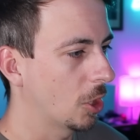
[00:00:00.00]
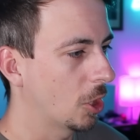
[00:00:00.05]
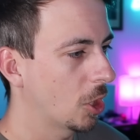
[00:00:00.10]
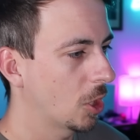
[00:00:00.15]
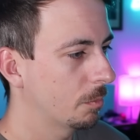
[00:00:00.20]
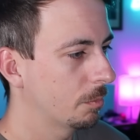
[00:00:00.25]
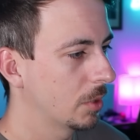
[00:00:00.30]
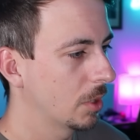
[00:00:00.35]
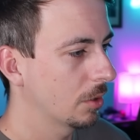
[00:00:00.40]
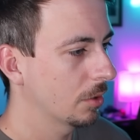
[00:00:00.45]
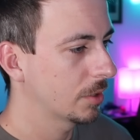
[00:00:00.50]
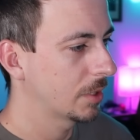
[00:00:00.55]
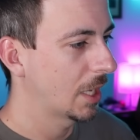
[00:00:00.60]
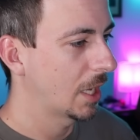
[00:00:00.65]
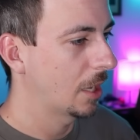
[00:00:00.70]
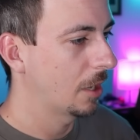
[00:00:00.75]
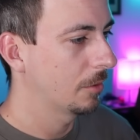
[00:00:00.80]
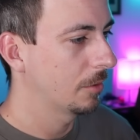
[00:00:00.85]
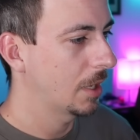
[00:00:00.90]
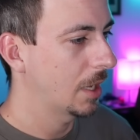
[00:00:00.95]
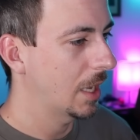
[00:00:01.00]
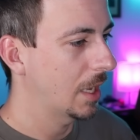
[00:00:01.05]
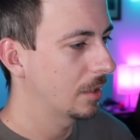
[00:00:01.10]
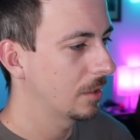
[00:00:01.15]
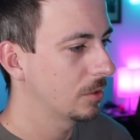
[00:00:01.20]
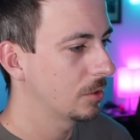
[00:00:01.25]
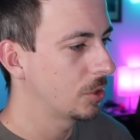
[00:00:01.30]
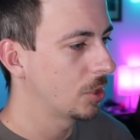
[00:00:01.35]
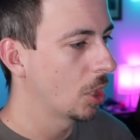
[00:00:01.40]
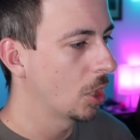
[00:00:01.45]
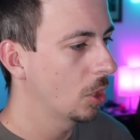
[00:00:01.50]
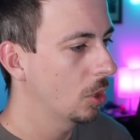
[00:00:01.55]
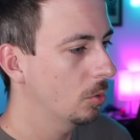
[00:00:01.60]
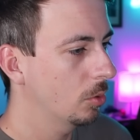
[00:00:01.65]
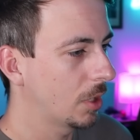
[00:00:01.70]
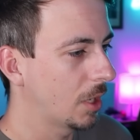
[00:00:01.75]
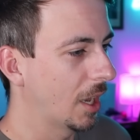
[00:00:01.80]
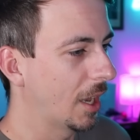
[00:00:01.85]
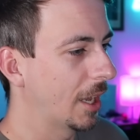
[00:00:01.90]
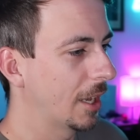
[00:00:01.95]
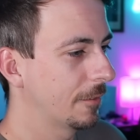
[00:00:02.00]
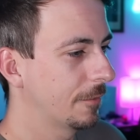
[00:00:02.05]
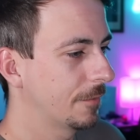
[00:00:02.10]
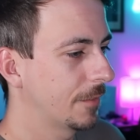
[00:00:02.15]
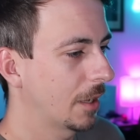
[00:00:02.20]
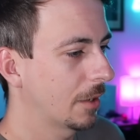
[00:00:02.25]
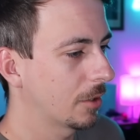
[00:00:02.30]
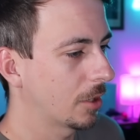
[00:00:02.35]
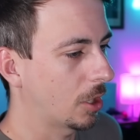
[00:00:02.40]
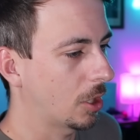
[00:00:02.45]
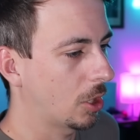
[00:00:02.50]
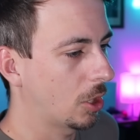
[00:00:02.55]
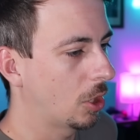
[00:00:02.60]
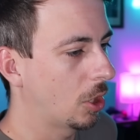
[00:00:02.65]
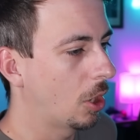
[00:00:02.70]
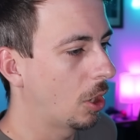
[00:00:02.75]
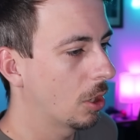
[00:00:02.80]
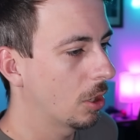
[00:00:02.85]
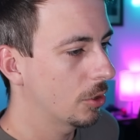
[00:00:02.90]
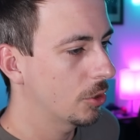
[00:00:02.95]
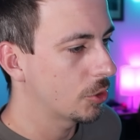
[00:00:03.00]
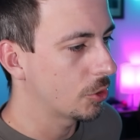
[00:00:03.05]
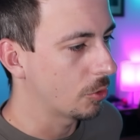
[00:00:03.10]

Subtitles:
Car broke down and tow guy found a car